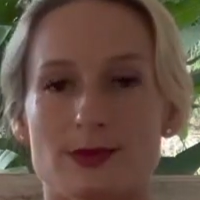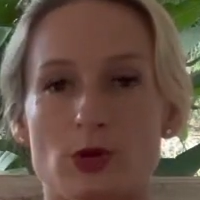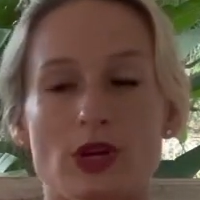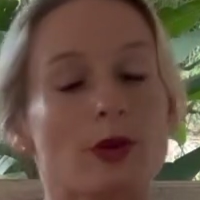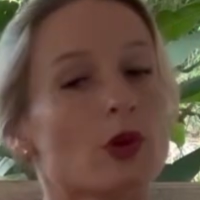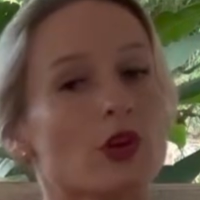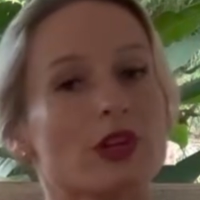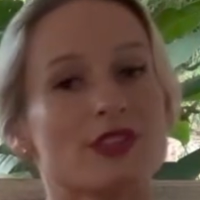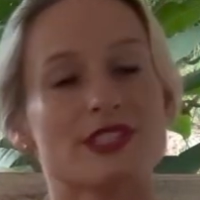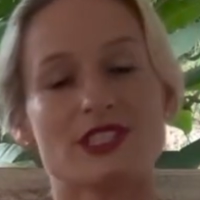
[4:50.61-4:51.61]
Program
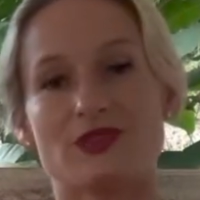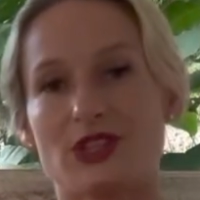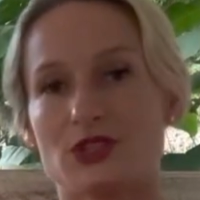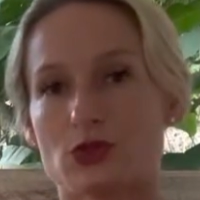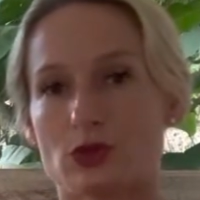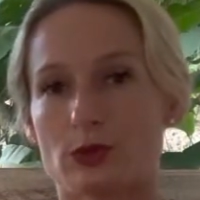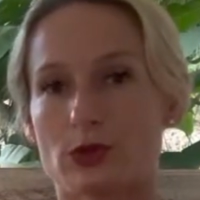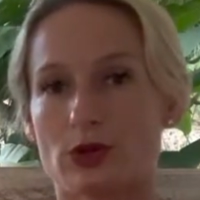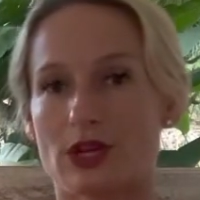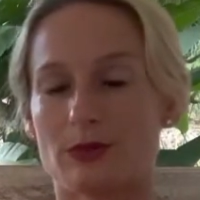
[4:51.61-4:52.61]
Coherence is a very strong
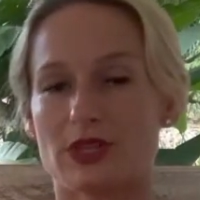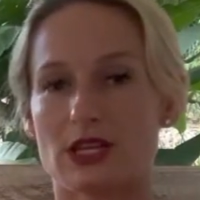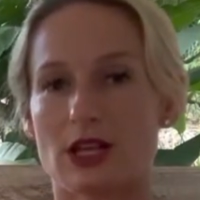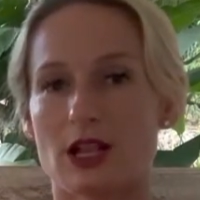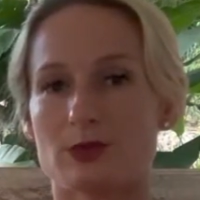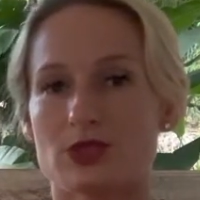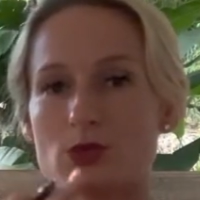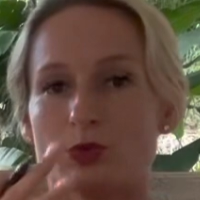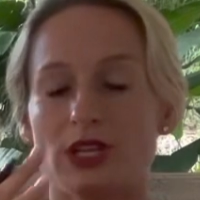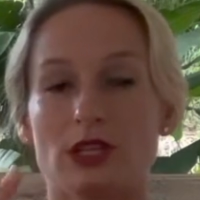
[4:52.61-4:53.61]
program that helps to
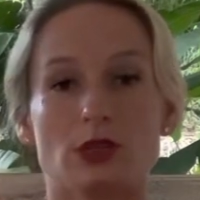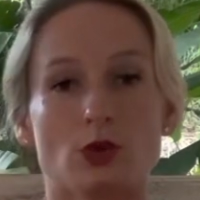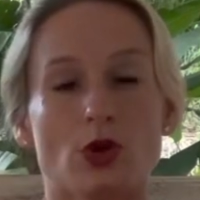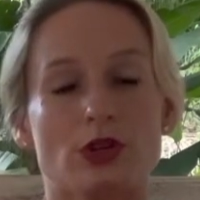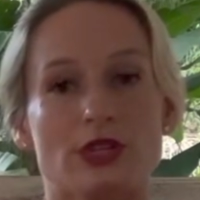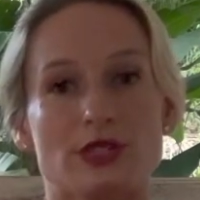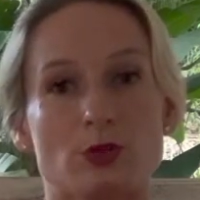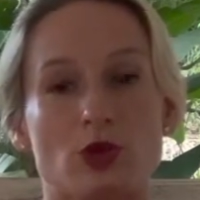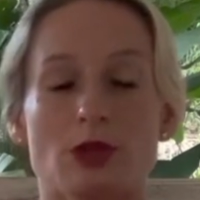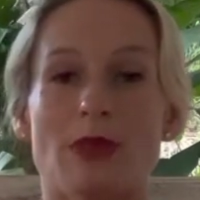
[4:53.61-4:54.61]
bring into coherence
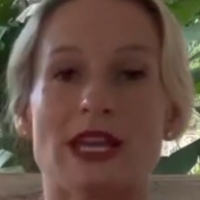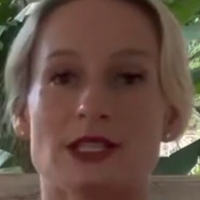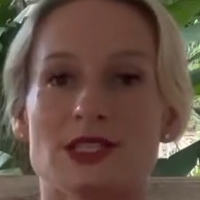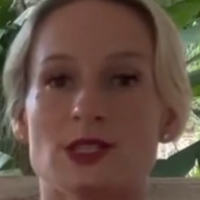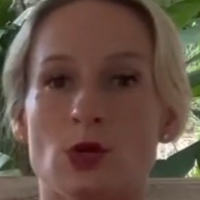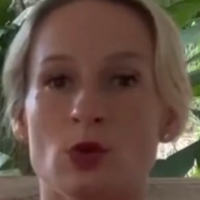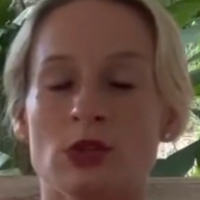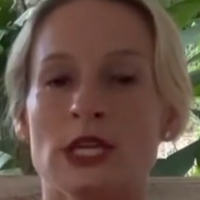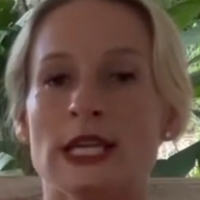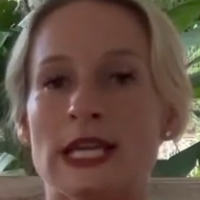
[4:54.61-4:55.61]
body, mind, and soul,
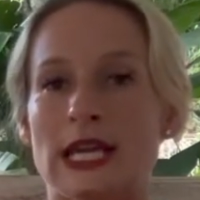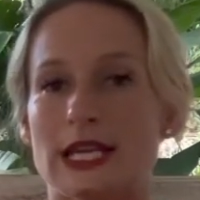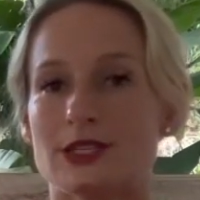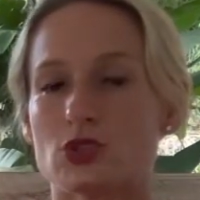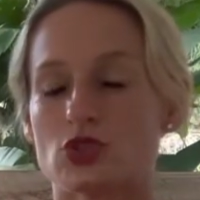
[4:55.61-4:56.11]
and it's